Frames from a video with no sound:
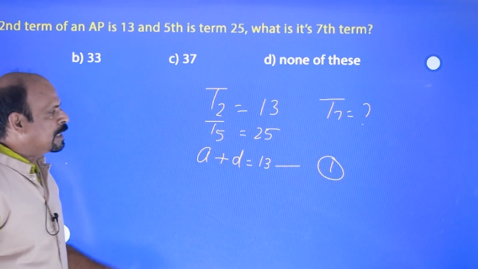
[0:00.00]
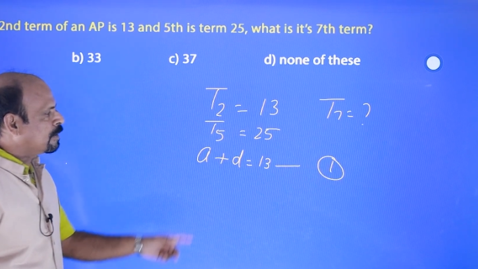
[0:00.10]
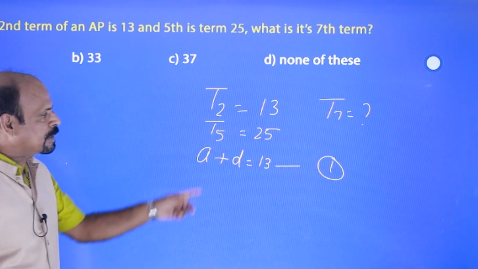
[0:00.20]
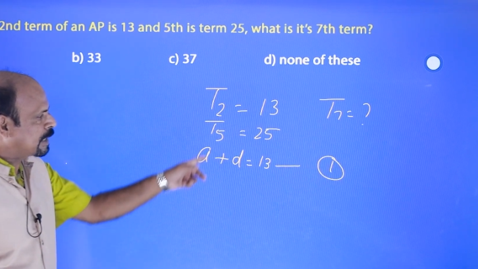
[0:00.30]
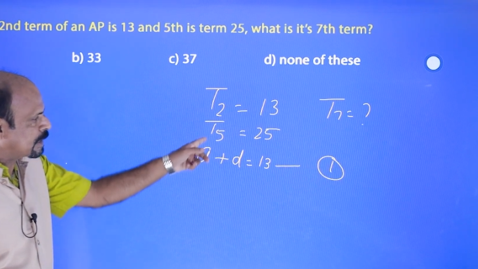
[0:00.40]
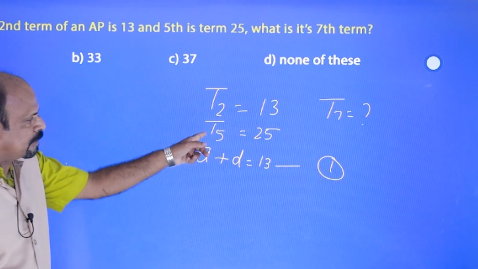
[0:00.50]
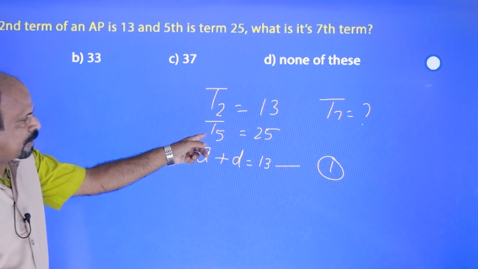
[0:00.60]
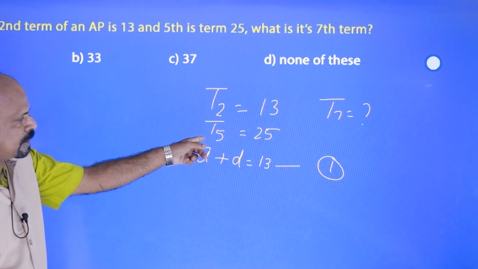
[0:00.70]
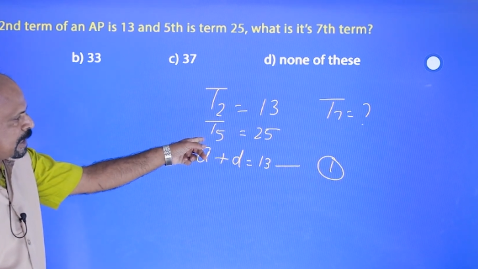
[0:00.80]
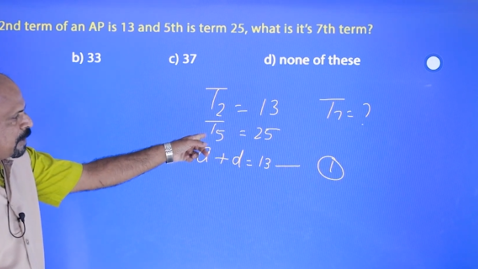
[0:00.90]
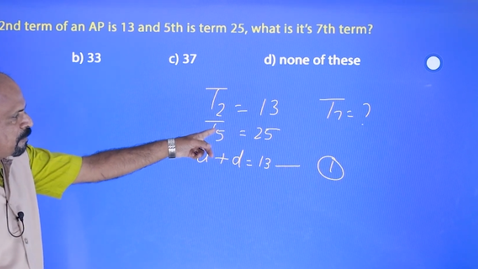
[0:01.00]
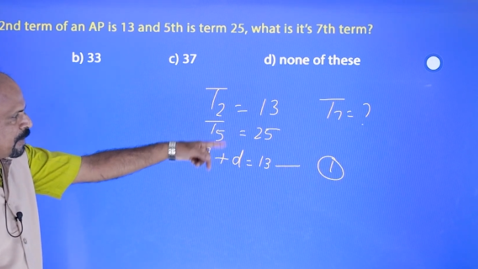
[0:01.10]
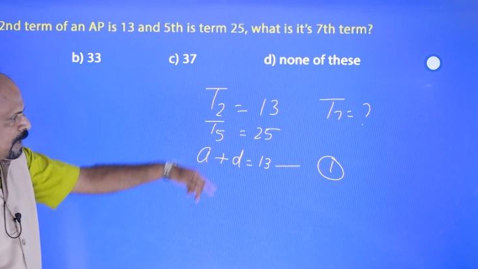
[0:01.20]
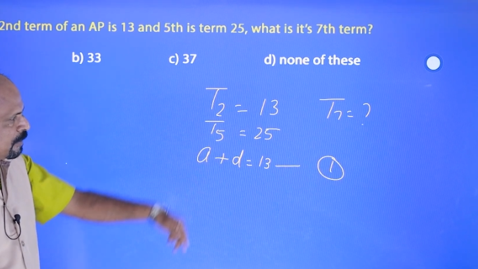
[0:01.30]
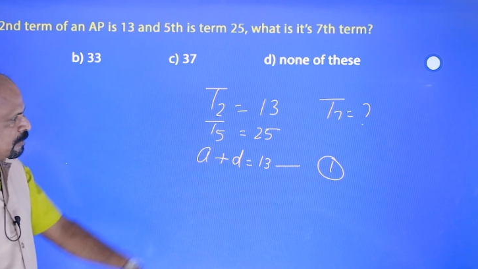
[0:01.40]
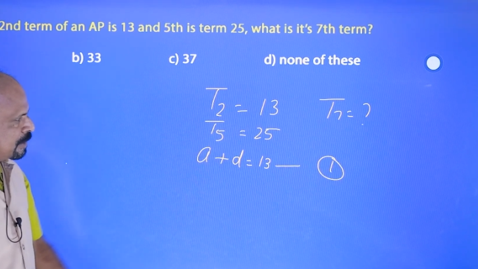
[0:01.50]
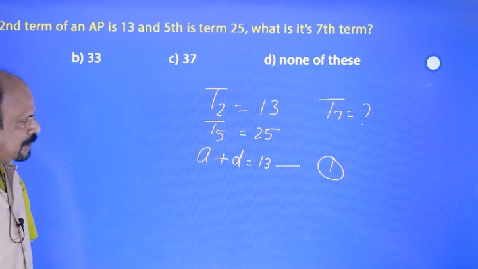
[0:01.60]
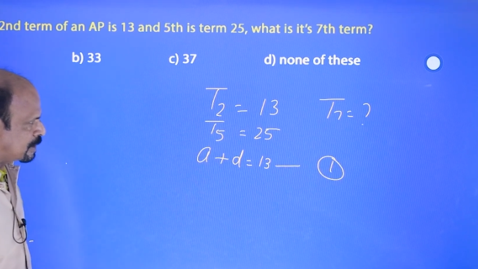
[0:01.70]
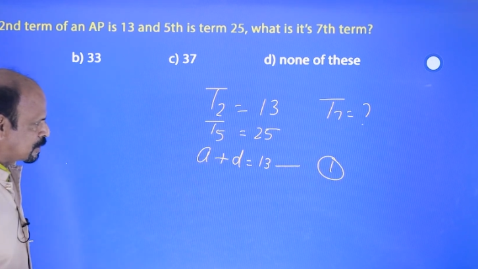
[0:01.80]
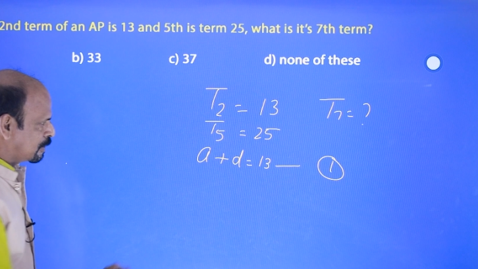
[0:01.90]
Now they are given T5
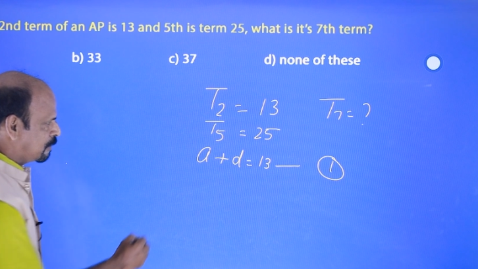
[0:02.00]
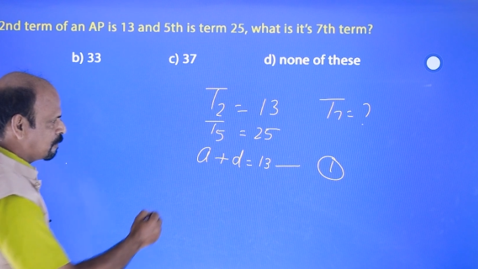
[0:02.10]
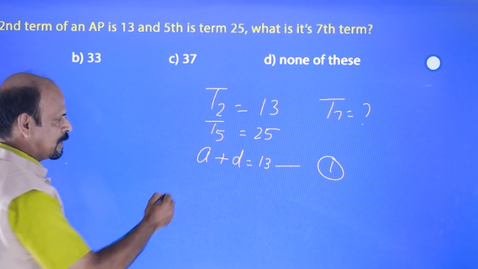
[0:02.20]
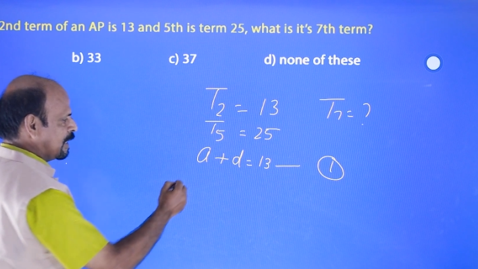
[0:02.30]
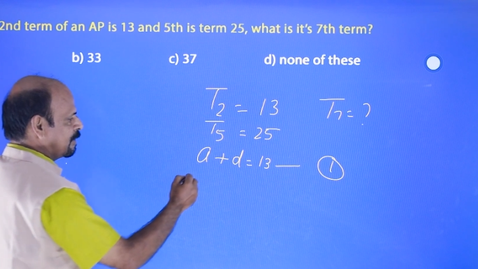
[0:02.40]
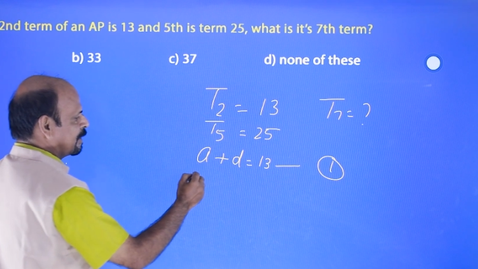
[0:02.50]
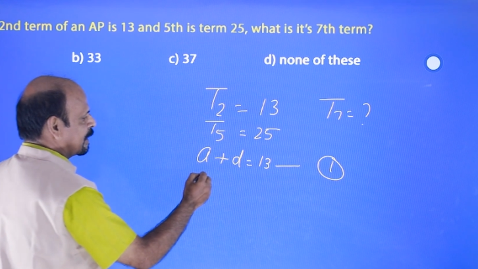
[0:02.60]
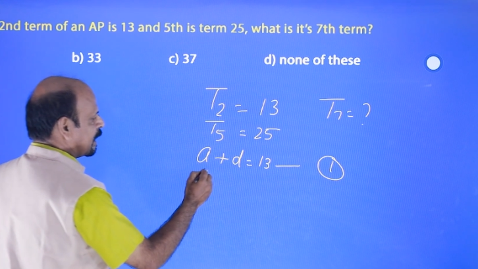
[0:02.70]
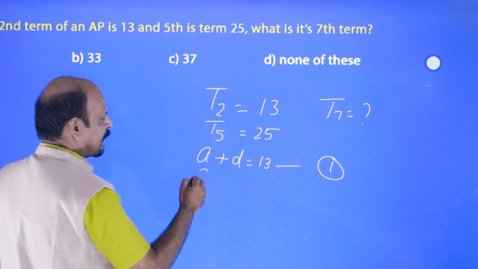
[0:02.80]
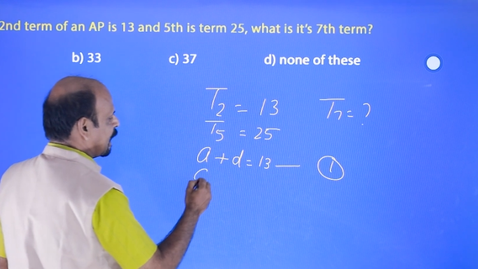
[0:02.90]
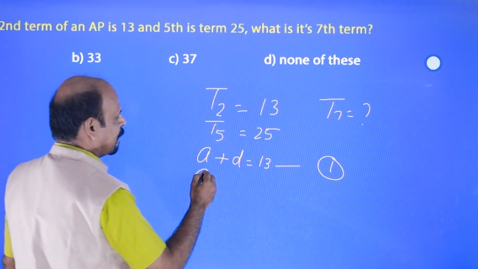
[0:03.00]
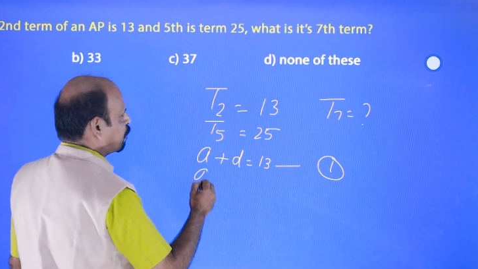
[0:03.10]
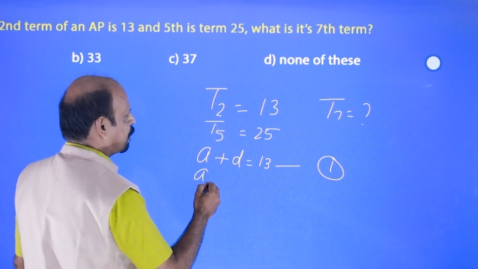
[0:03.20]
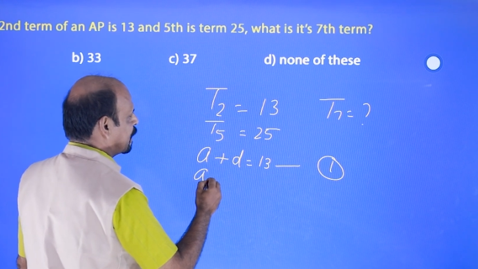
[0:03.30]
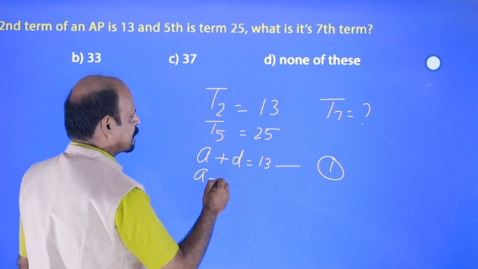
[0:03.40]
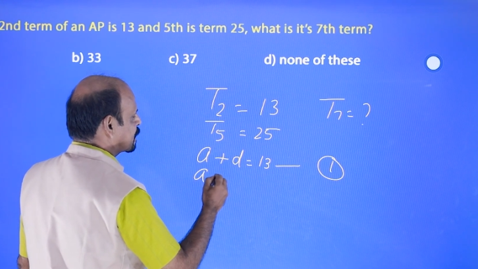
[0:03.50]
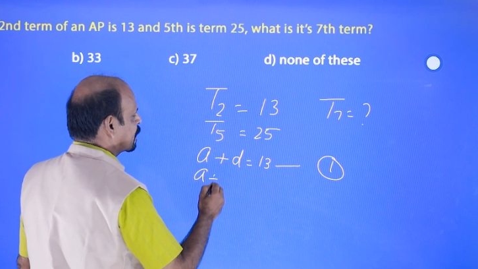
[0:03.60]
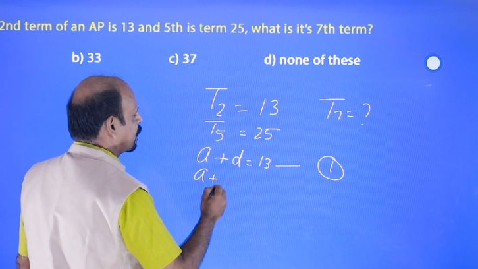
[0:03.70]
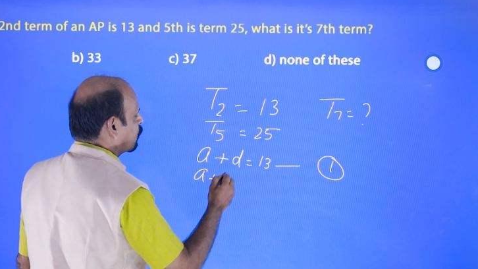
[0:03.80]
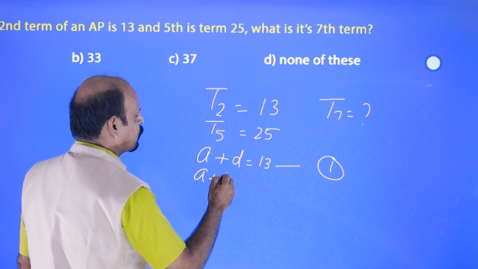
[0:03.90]
is 25. A plus
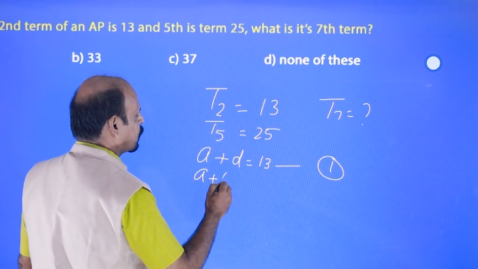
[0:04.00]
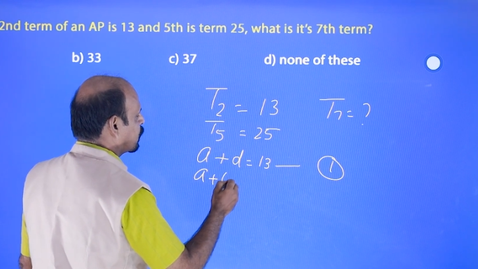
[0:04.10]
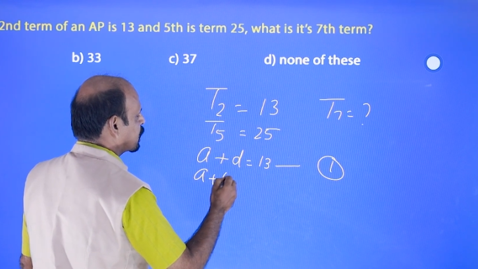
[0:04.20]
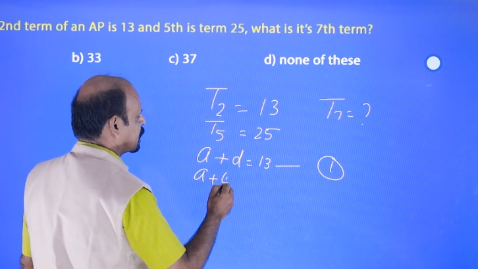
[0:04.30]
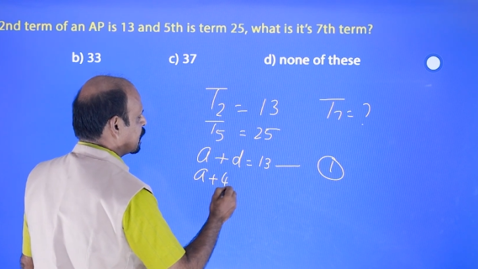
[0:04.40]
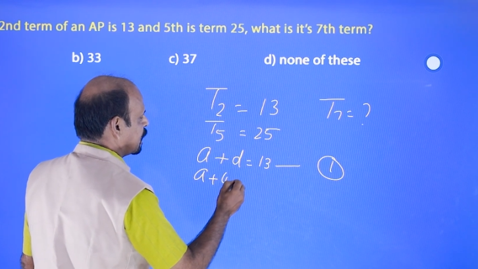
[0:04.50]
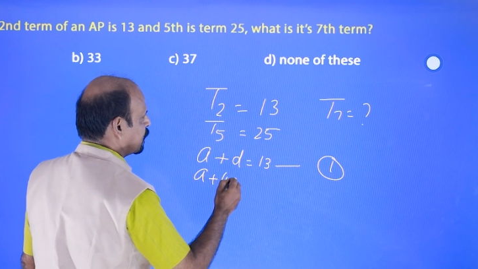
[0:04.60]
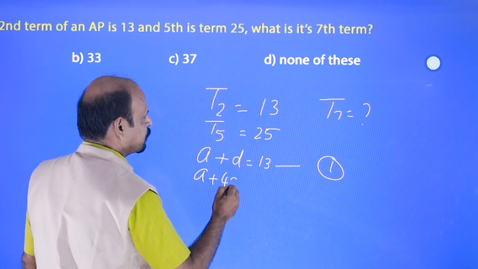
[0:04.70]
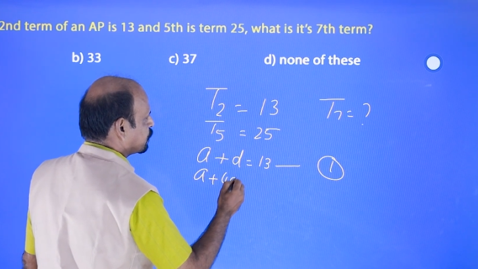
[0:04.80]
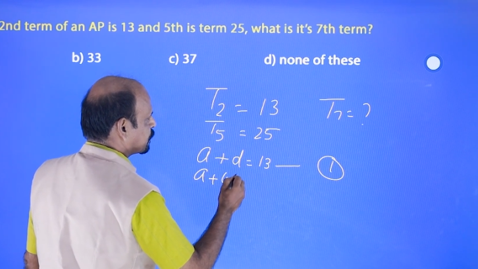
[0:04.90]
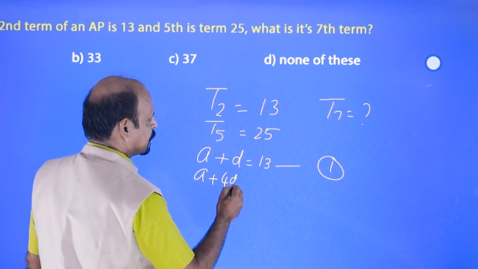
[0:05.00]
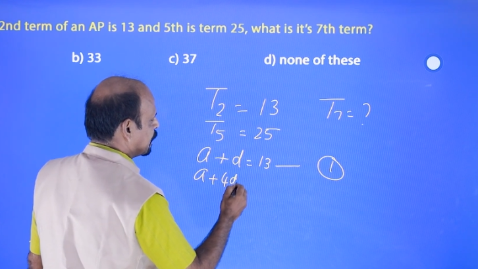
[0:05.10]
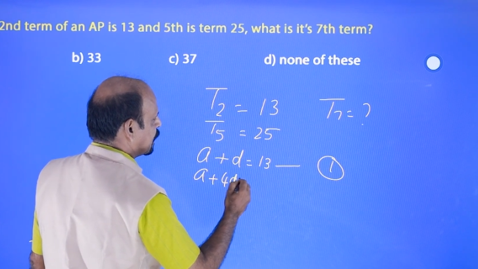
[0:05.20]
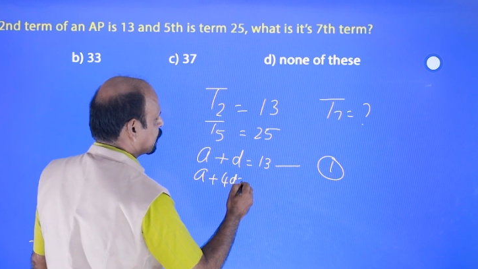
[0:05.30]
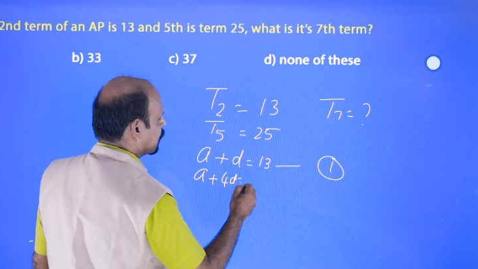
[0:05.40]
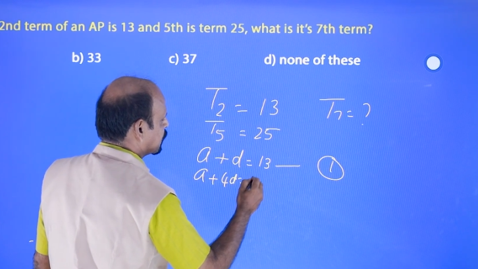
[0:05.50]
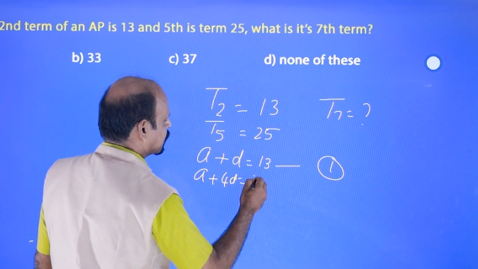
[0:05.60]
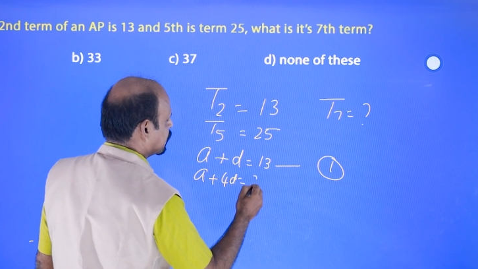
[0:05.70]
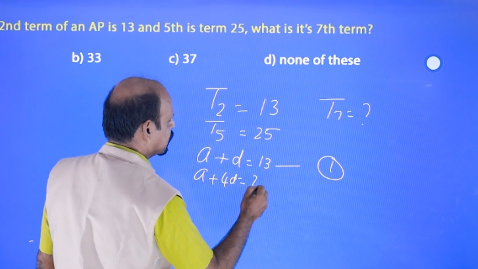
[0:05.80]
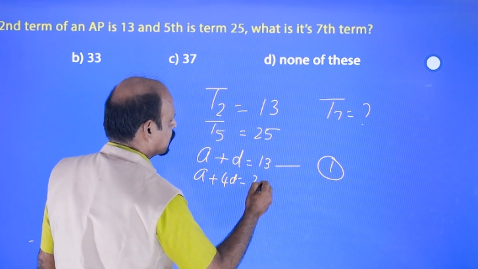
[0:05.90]
4D equal
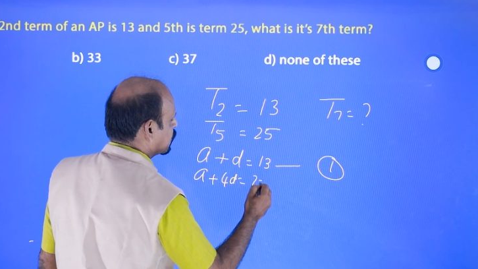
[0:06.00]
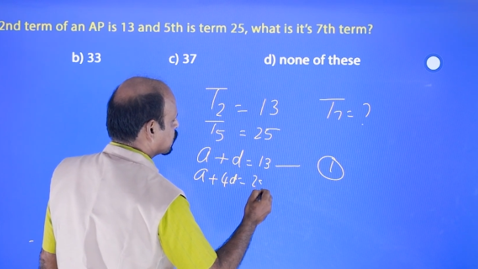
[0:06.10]
to